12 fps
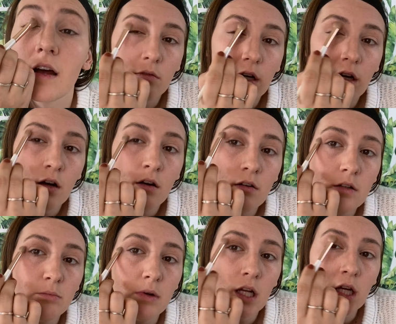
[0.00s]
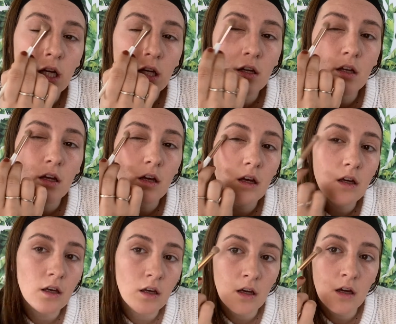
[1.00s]
We're gonna blend it,
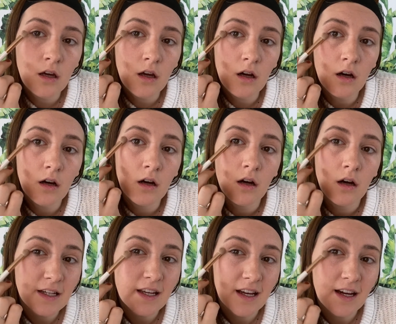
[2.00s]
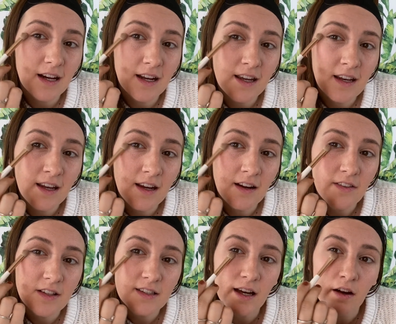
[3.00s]
yeah. Oh my God, I can hear
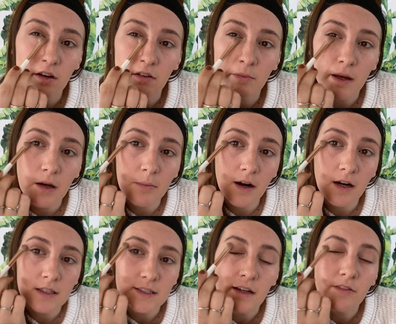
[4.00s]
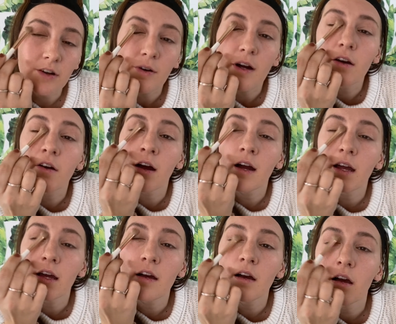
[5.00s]
the sound of makeup artists everywhere
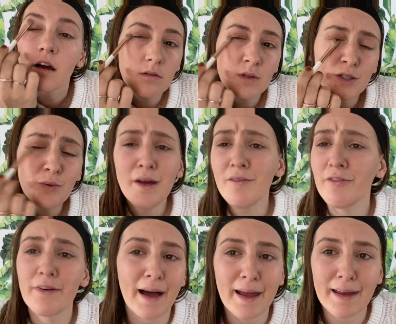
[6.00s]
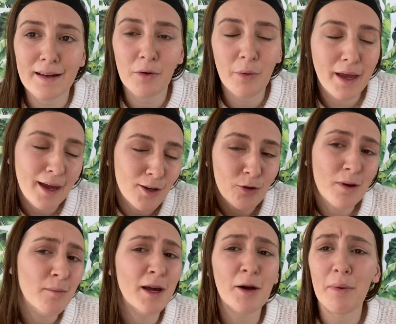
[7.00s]
crying. We're doing fine, okay? I do my
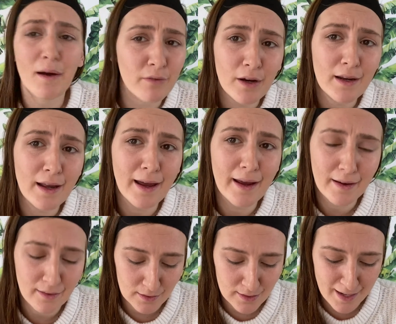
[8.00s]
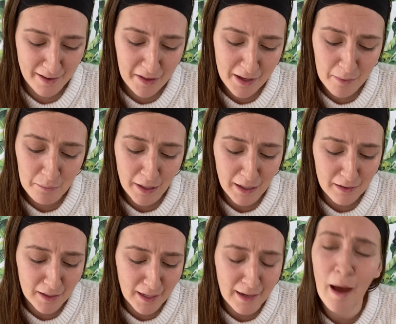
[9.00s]
makeup every day. It's not like I'm like
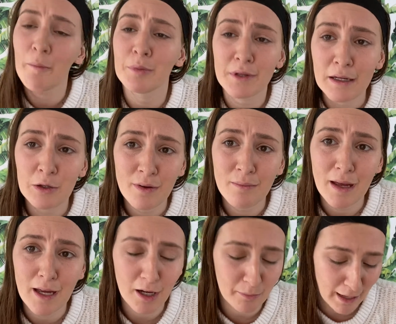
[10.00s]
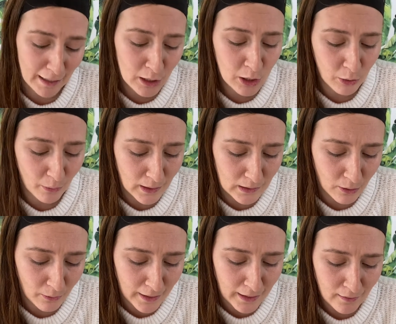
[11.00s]
inept at doing makeup. I can do it,
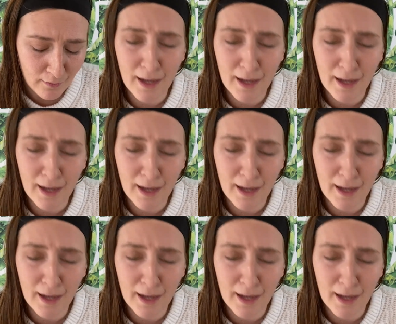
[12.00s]
okay?